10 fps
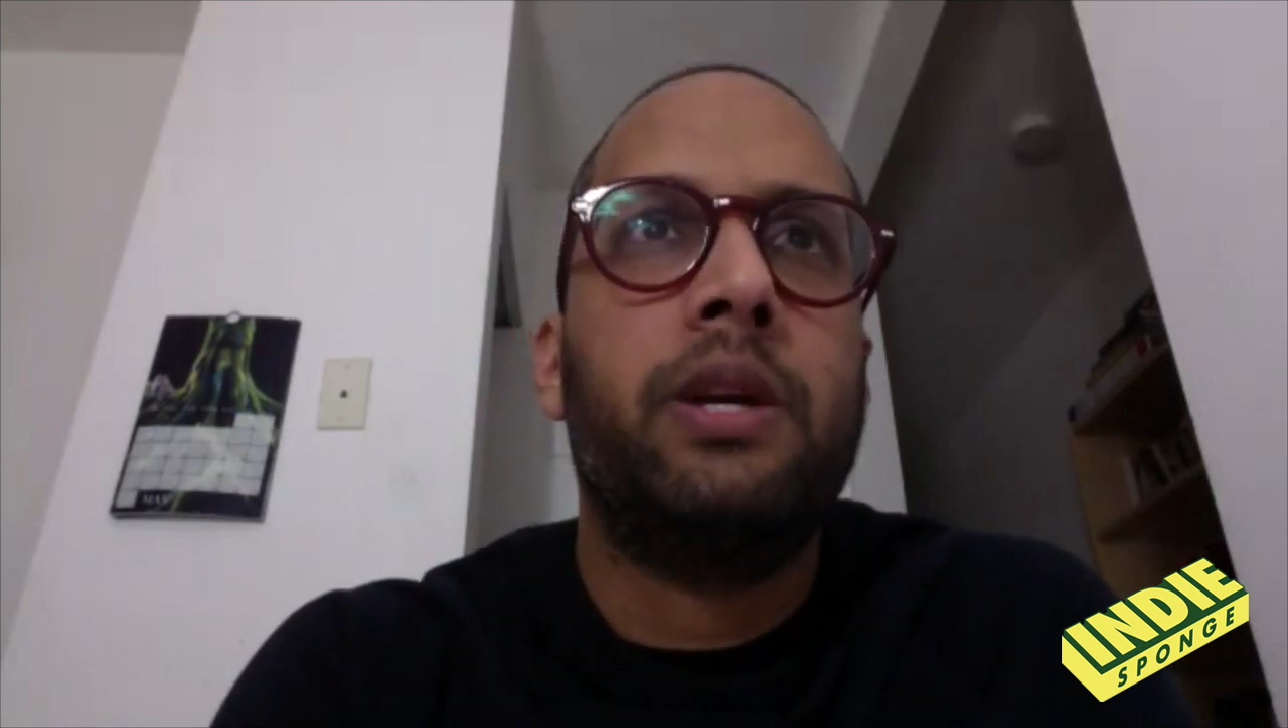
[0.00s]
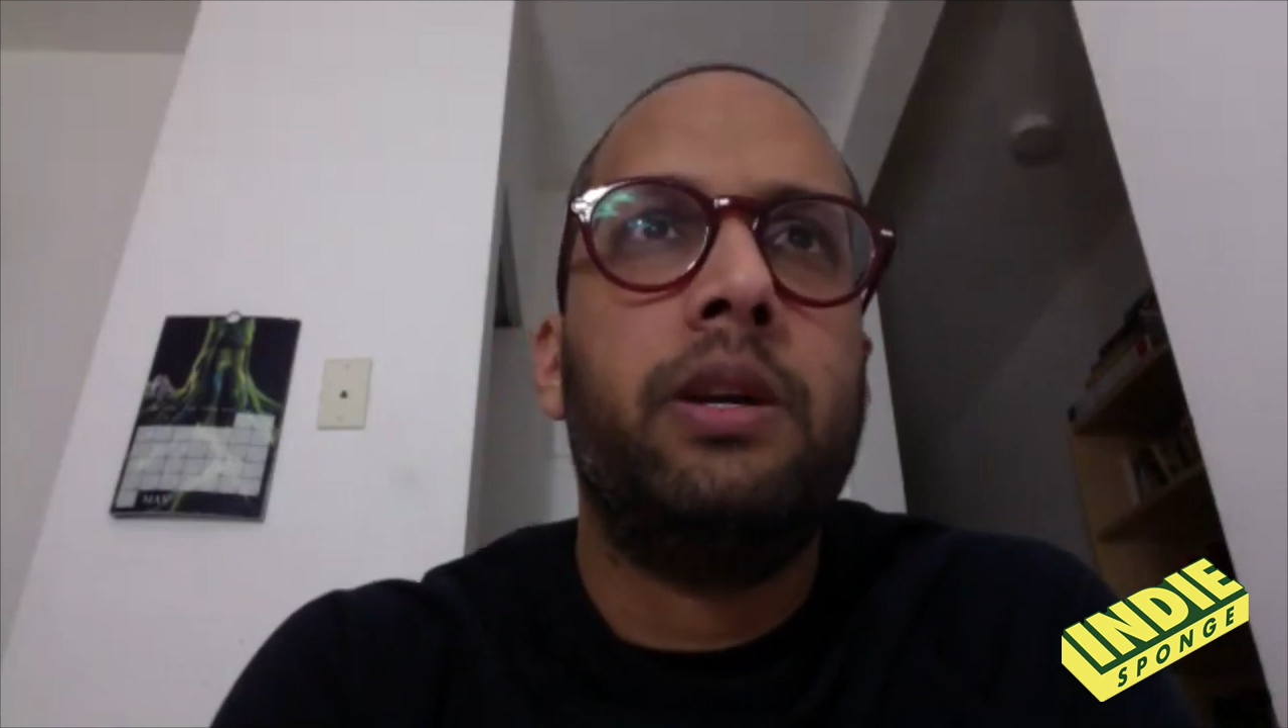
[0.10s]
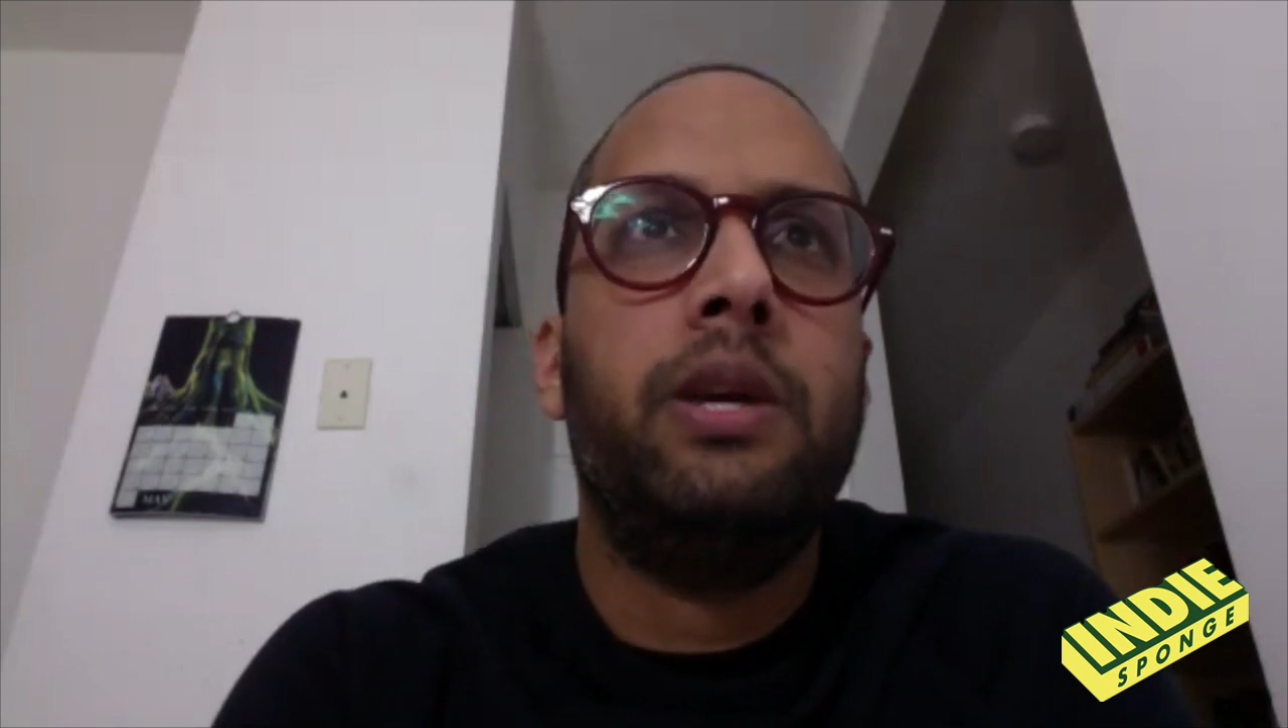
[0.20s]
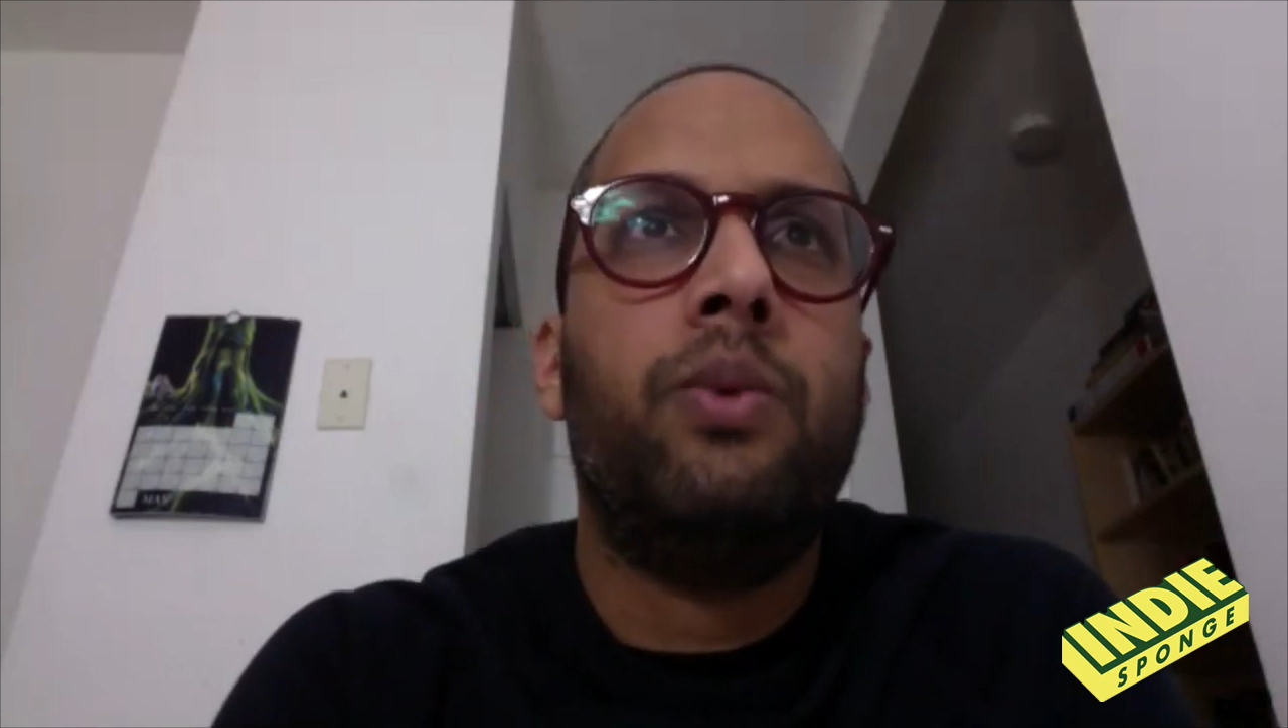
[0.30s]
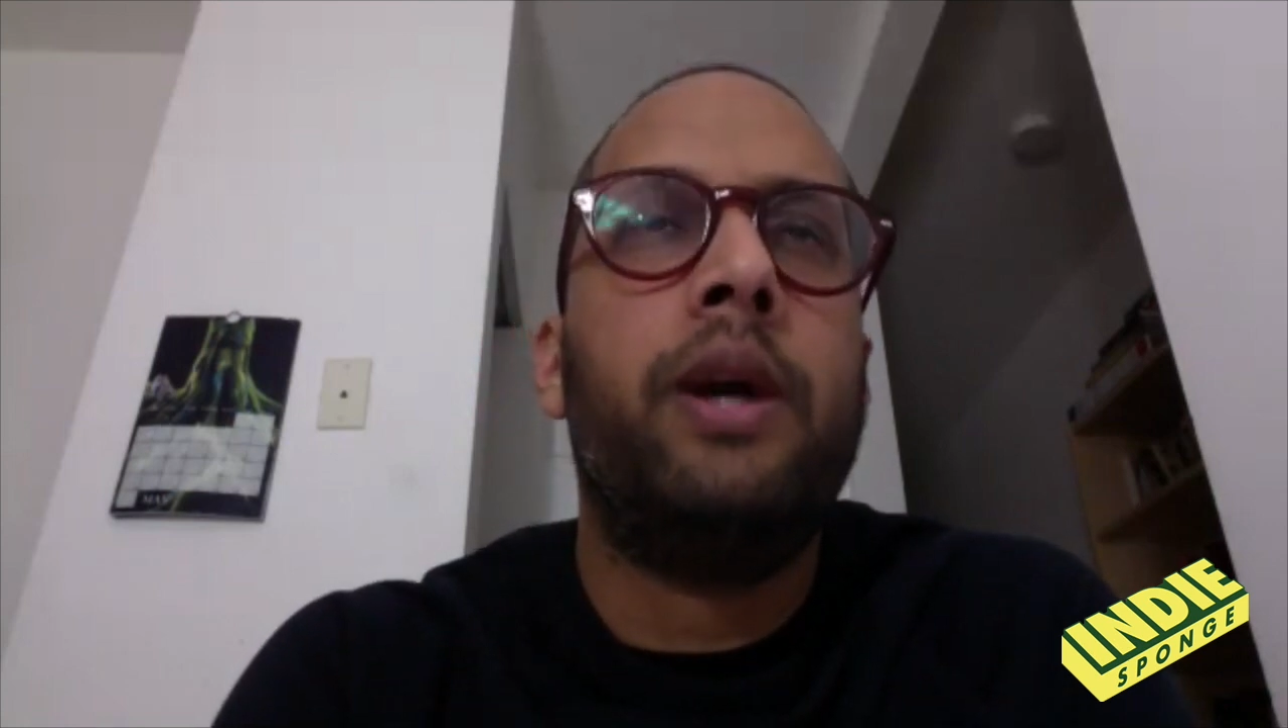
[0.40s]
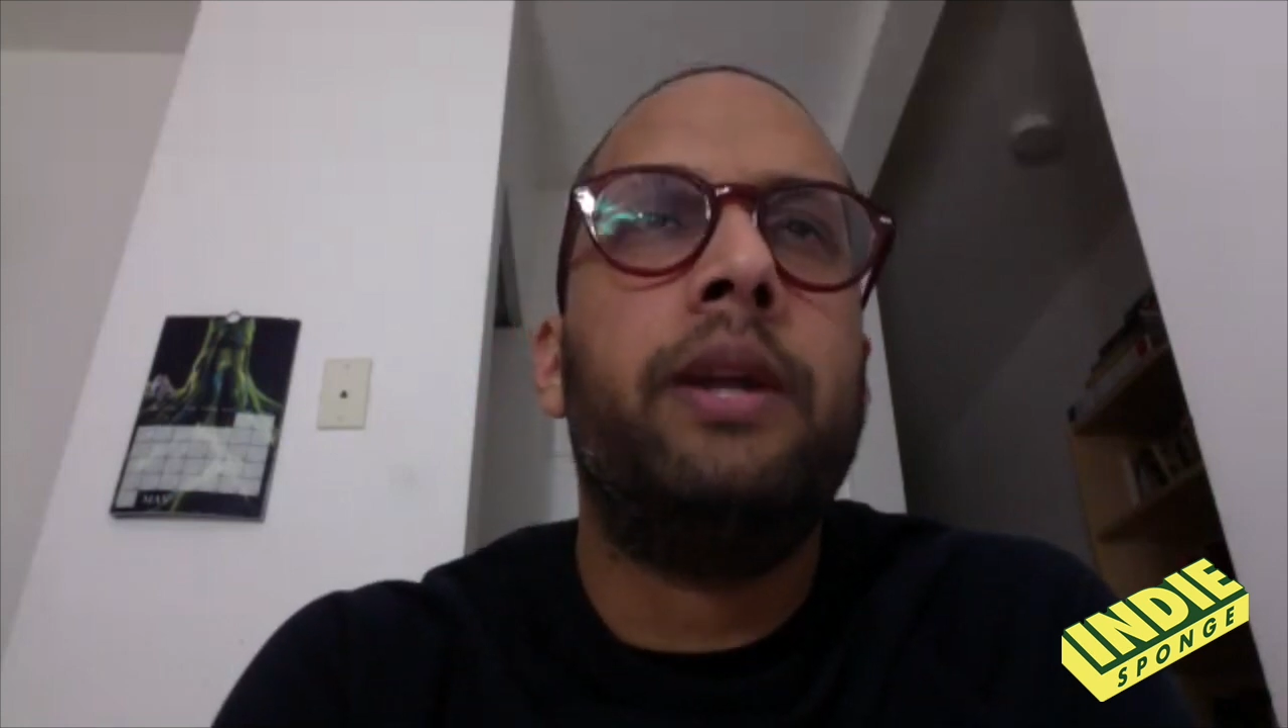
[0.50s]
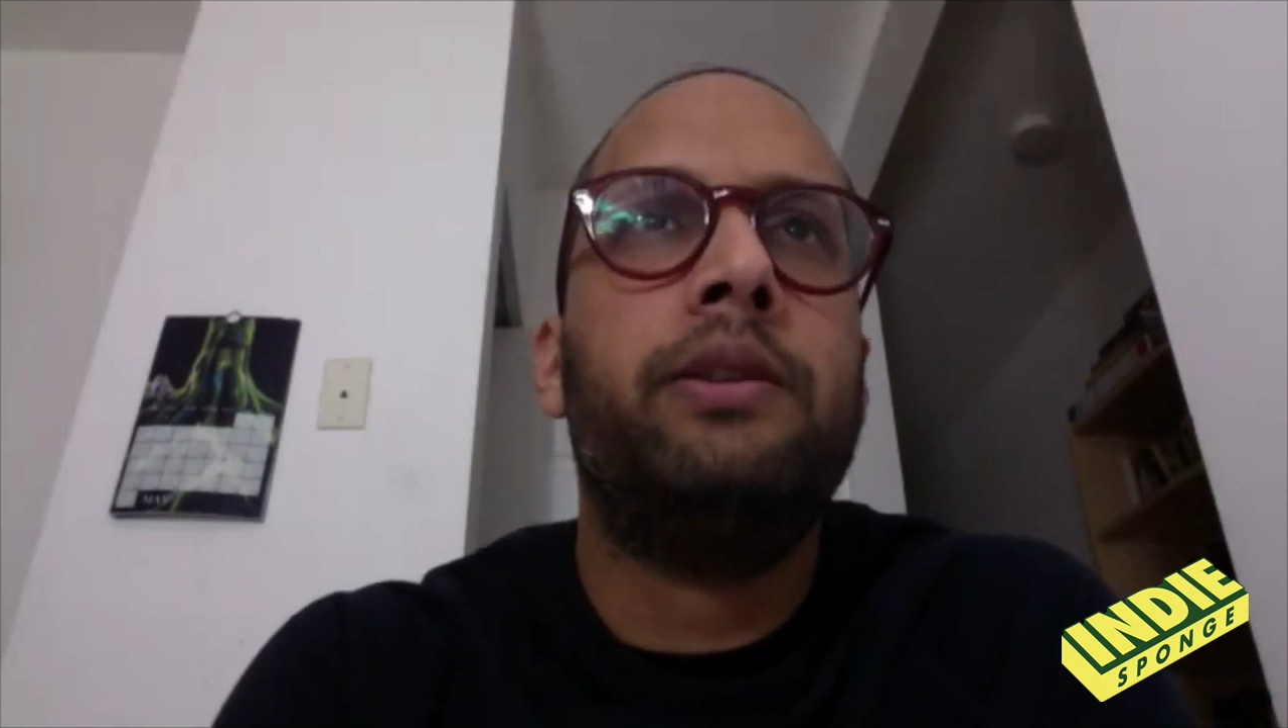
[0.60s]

he wanted